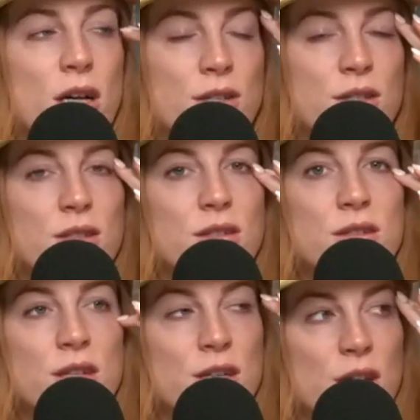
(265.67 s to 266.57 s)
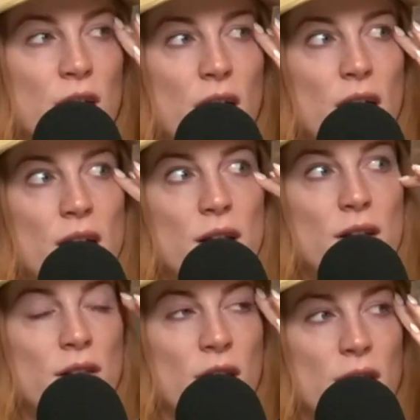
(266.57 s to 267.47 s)
cousins
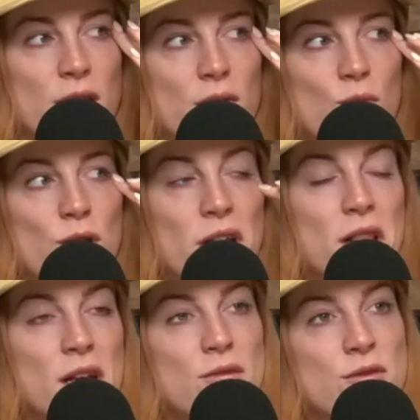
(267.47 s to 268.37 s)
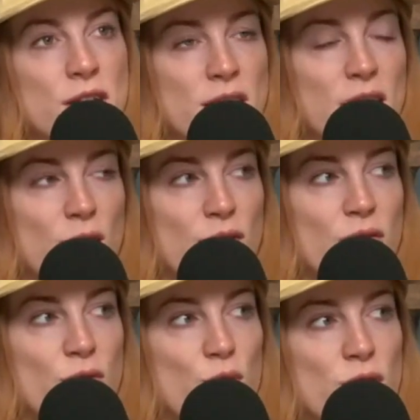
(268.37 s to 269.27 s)
and like when they now live
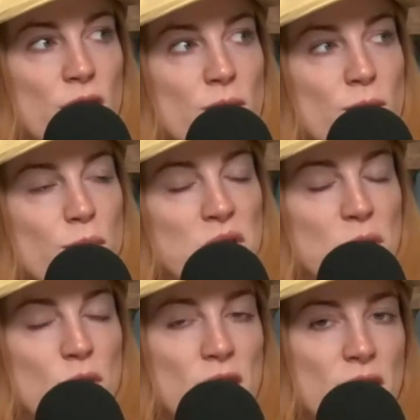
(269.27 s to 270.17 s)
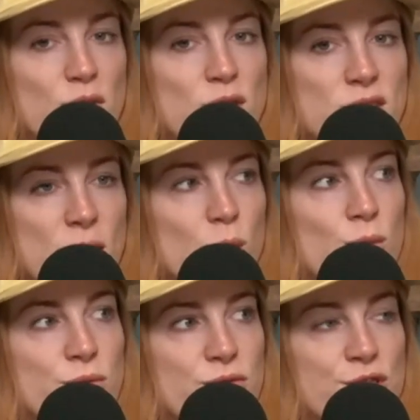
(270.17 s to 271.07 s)
in Florida, but then when they lived in the
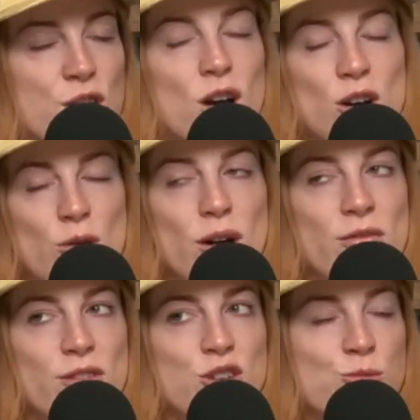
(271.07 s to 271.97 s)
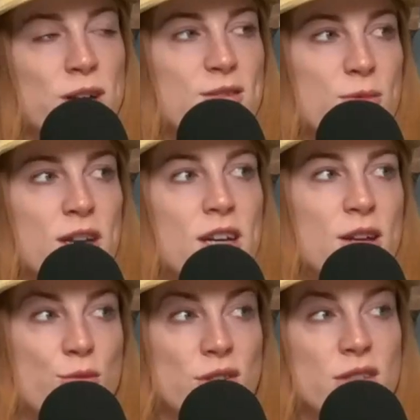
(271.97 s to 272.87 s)
suburbs of Chicago, had a finished basement, and
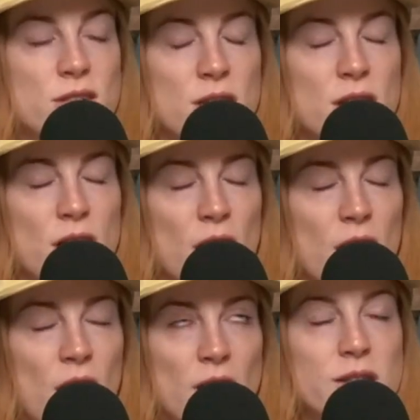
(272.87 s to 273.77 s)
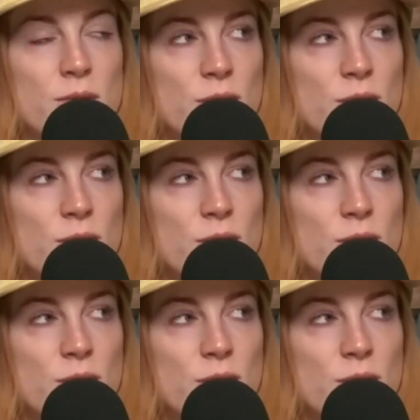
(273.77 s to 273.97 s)
it was awesome.